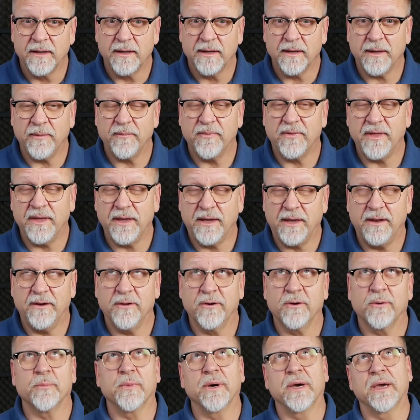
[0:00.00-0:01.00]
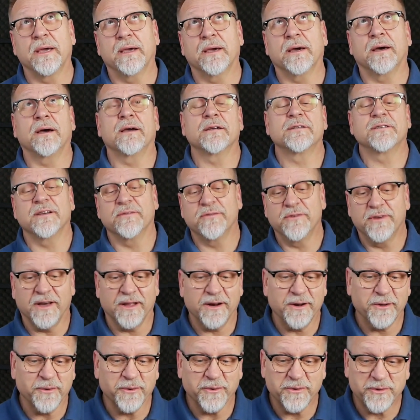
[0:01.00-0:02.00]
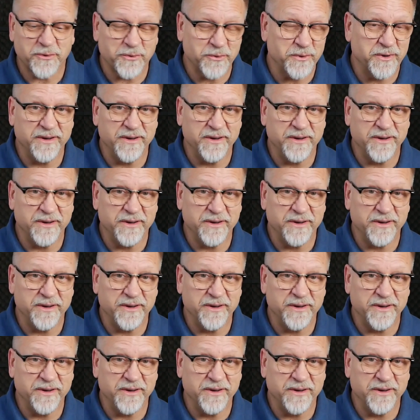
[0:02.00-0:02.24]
I'm thinking, oh my gosh, I've got to go through